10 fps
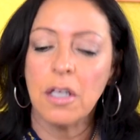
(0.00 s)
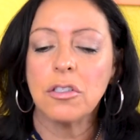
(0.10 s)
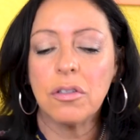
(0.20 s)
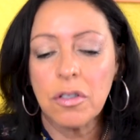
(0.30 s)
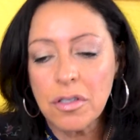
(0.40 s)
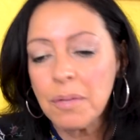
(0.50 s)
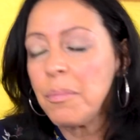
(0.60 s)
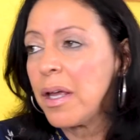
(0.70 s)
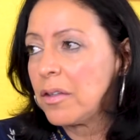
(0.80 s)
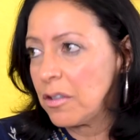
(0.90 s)
So there's a
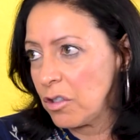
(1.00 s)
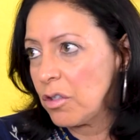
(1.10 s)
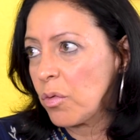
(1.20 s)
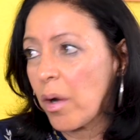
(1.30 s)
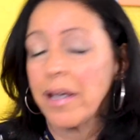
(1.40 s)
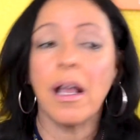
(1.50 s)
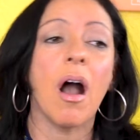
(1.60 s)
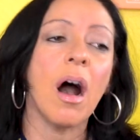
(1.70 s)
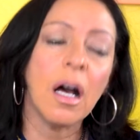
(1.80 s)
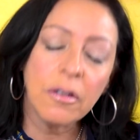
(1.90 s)
method to the writing.
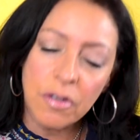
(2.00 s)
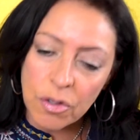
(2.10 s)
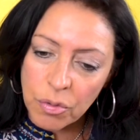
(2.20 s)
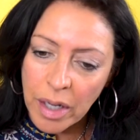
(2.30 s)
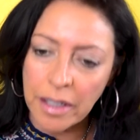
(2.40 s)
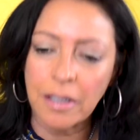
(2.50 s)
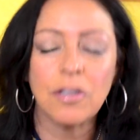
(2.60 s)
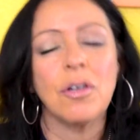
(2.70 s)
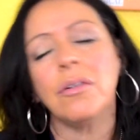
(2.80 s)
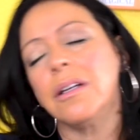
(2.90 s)
Honor the writing.
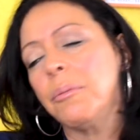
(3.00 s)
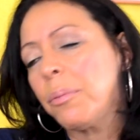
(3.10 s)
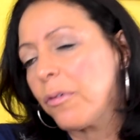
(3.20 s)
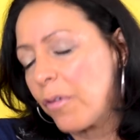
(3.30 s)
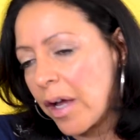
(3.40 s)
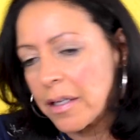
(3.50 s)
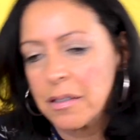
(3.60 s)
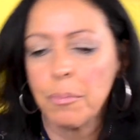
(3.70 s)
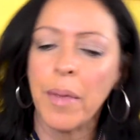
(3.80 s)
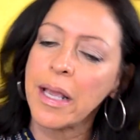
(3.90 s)
Don't improvise
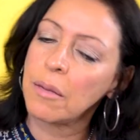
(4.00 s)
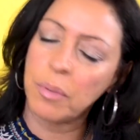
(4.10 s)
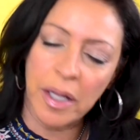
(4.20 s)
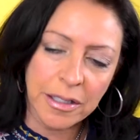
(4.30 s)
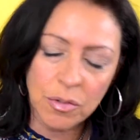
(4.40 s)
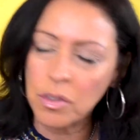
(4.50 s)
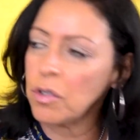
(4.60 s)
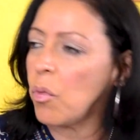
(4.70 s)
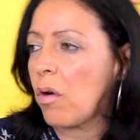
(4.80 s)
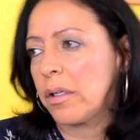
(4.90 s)
and make up lines when you
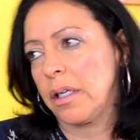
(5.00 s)
walk